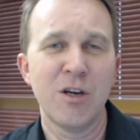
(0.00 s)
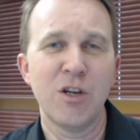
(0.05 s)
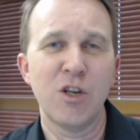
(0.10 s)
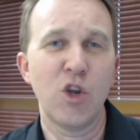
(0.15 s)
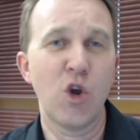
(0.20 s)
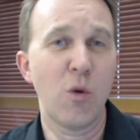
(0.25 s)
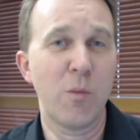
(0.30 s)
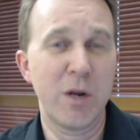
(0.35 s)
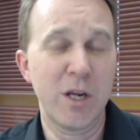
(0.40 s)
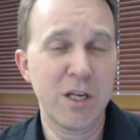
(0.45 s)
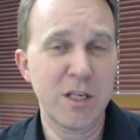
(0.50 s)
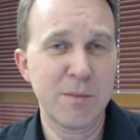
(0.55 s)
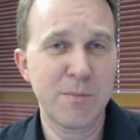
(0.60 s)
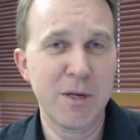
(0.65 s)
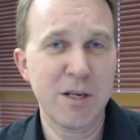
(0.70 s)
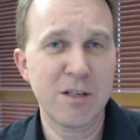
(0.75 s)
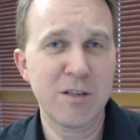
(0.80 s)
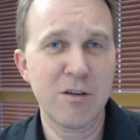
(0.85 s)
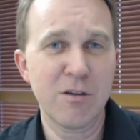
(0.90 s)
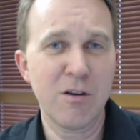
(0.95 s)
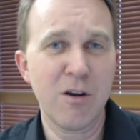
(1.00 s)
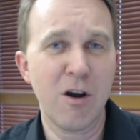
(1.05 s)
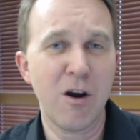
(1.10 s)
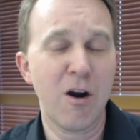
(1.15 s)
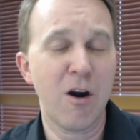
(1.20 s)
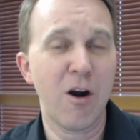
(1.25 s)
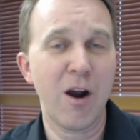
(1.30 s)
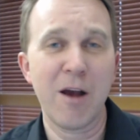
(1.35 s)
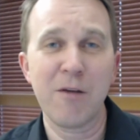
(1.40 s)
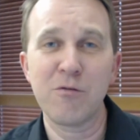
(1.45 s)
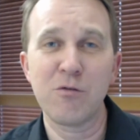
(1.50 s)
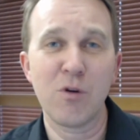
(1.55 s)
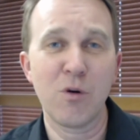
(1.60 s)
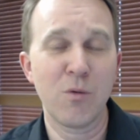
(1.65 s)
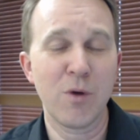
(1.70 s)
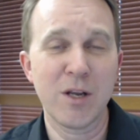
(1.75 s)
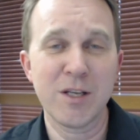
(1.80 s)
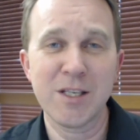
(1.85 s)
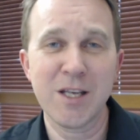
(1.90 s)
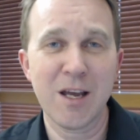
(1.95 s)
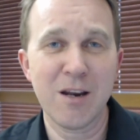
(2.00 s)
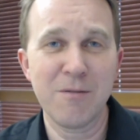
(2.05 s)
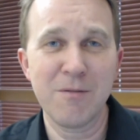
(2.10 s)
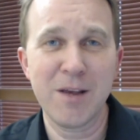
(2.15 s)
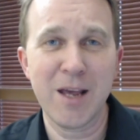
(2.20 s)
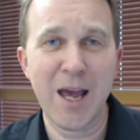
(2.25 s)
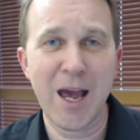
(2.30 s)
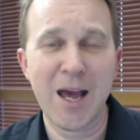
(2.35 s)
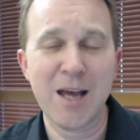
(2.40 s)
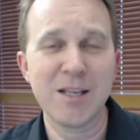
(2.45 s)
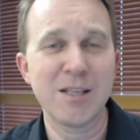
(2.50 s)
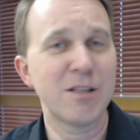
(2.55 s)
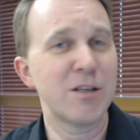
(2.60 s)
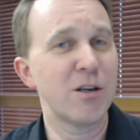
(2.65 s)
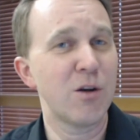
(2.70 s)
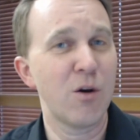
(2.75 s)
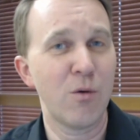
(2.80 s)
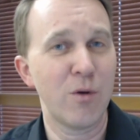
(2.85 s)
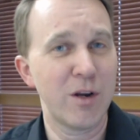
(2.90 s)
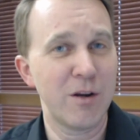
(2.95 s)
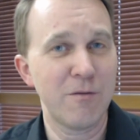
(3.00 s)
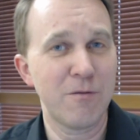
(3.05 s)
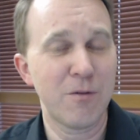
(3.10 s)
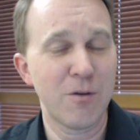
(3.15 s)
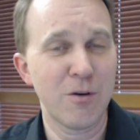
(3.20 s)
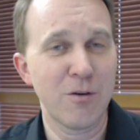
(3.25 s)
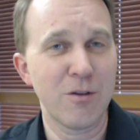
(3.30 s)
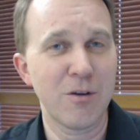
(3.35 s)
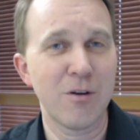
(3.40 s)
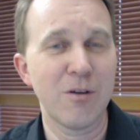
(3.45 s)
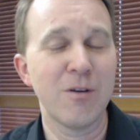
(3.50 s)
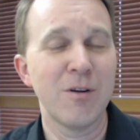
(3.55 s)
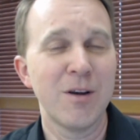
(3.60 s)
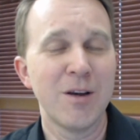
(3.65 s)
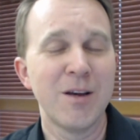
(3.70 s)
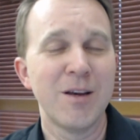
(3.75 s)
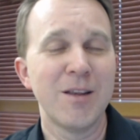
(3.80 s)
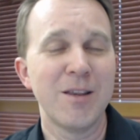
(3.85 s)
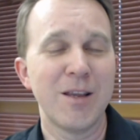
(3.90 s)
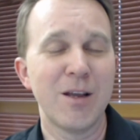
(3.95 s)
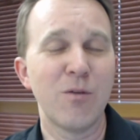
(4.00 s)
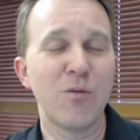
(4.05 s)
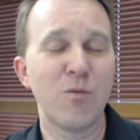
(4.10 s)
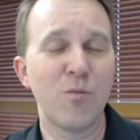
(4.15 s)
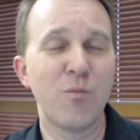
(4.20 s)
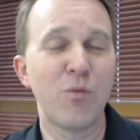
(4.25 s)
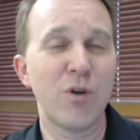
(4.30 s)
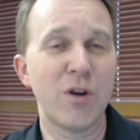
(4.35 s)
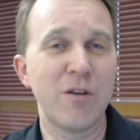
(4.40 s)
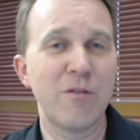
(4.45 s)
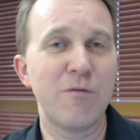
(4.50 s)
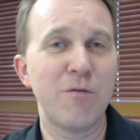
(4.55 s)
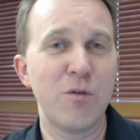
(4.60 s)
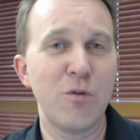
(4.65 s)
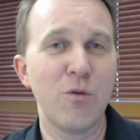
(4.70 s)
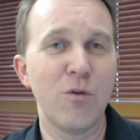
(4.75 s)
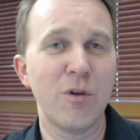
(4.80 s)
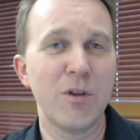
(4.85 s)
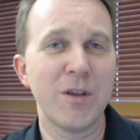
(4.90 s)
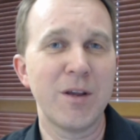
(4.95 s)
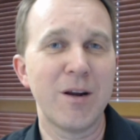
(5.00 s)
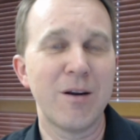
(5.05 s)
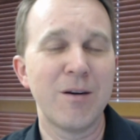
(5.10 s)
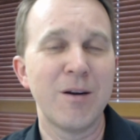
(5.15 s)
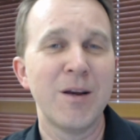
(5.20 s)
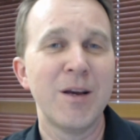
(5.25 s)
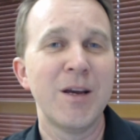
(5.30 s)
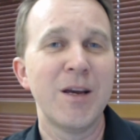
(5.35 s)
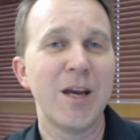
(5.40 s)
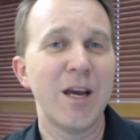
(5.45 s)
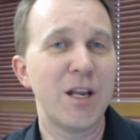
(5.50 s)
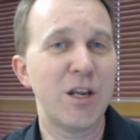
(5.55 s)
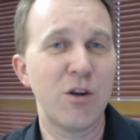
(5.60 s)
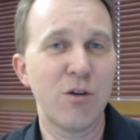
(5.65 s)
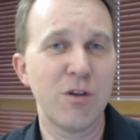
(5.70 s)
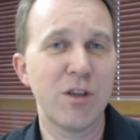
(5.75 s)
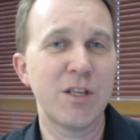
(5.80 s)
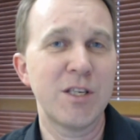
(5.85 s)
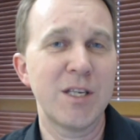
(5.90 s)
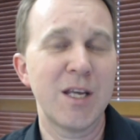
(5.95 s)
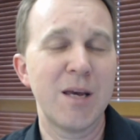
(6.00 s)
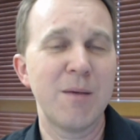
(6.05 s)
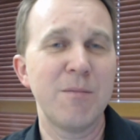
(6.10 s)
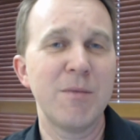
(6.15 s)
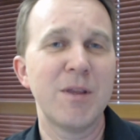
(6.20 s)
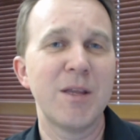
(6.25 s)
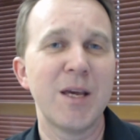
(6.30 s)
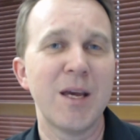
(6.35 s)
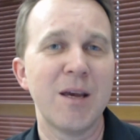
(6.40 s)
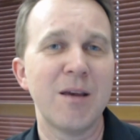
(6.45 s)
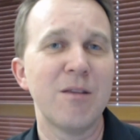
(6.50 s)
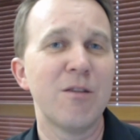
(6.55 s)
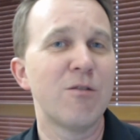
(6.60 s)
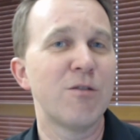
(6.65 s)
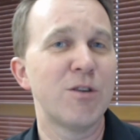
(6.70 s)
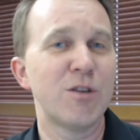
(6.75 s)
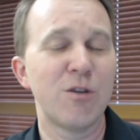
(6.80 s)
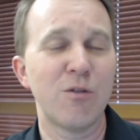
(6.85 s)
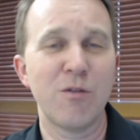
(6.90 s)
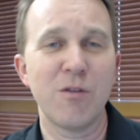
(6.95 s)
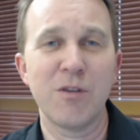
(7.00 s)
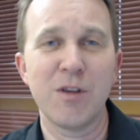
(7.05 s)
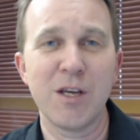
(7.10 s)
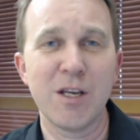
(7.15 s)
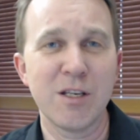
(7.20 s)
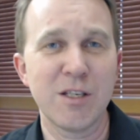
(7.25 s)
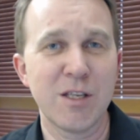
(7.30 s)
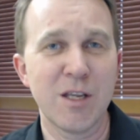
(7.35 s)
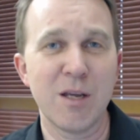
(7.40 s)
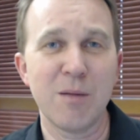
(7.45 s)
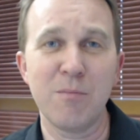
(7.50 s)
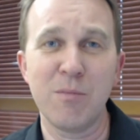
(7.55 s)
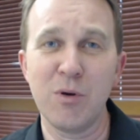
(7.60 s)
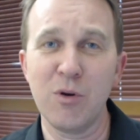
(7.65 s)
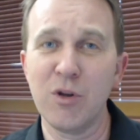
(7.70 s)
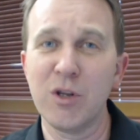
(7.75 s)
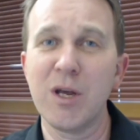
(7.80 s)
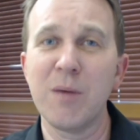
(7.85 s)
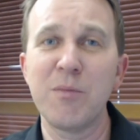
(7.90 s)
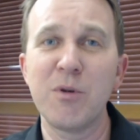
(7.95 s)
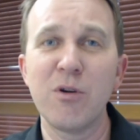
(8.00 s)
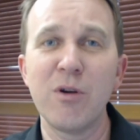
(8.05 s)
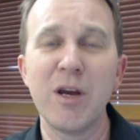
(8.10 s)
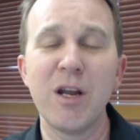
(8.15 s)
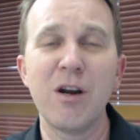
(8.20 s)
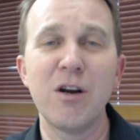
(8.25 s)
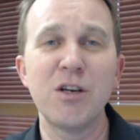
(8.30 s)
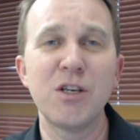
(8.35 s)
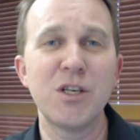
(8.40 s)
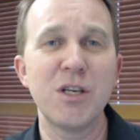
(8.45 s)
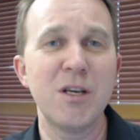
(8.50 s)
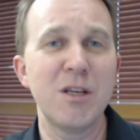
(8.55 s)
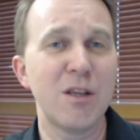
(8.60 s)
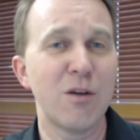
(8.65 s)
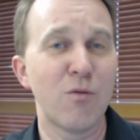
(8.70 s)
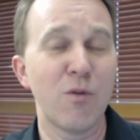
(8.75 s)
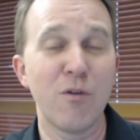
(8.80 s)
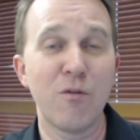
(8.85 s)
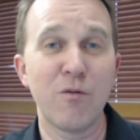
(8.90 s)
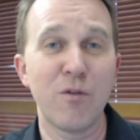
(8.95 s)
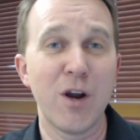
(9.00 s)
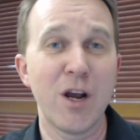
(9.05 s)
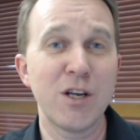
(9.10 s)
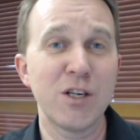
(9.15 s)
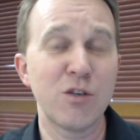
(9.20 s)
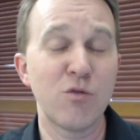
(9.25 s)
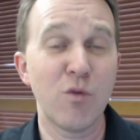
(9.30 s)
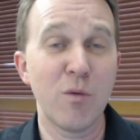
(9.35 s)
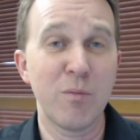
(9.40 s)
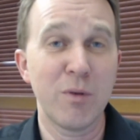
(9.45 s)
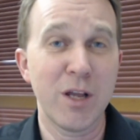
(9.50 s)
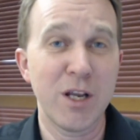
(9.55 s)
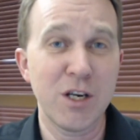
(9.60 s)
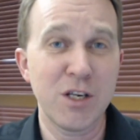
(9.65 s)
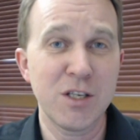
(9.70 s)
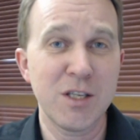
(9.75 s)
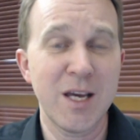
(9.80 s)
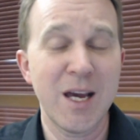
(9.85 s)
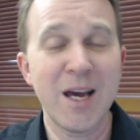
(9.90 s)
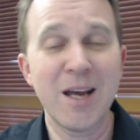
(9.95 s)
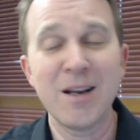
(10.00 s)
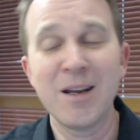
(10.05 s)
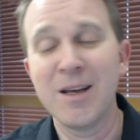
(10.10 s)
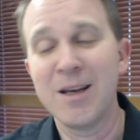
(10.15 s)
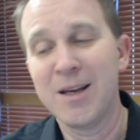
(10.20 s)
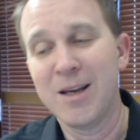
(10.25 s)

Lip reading: Nobody expects their car, after it runs out of gas, to go any further than putting fuel in there. And you're the same thing. There are certain things that build up your energy, that refresh and replenish that.